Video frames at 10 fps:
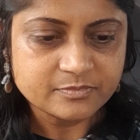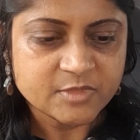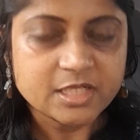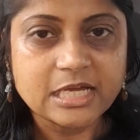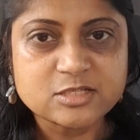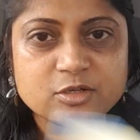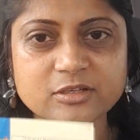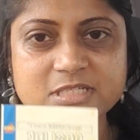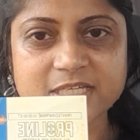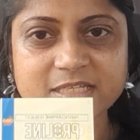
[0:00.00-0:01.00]
Yeah, so it
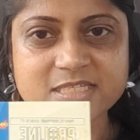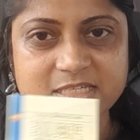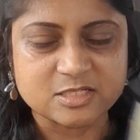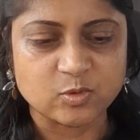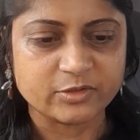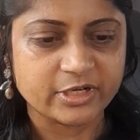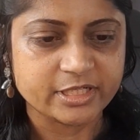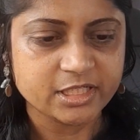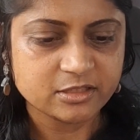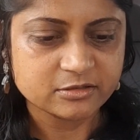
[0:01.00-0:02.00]
looks like it's this one right
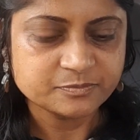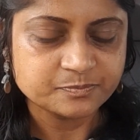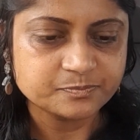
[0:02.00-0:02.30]
here.